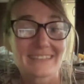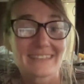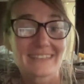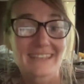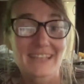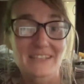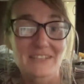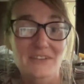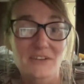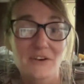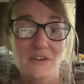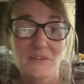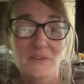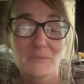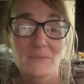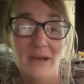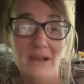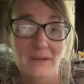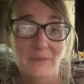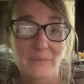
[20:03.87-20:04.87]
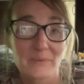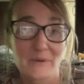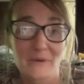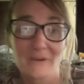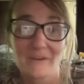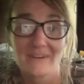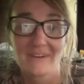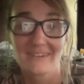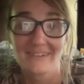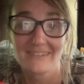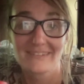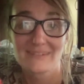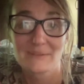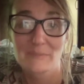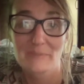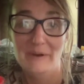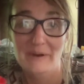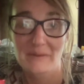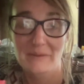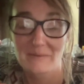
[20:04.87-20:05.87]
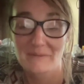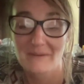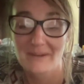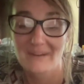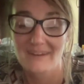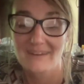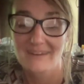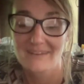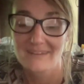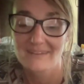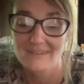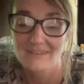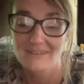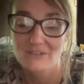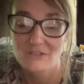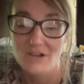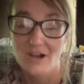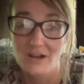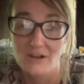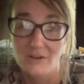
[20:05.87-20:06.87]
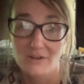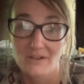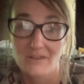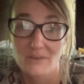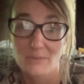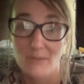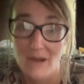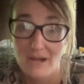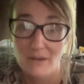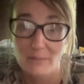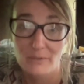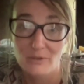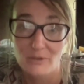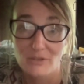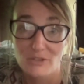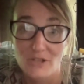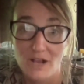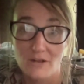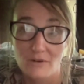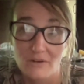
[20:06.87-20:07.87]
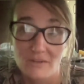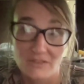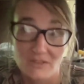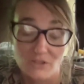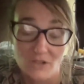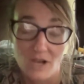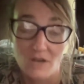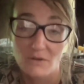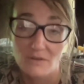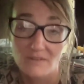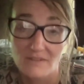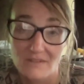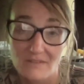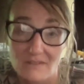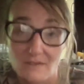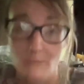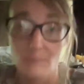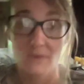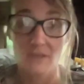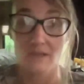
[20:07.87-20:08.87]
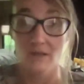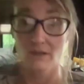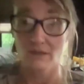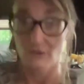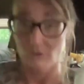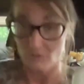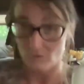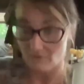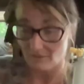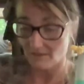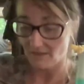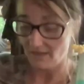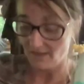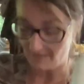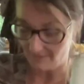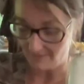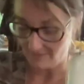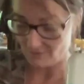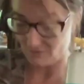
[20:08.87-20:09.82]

That's called the Manipura, by the way, chakra, the Manipura chakra in the chakra system. Your gut,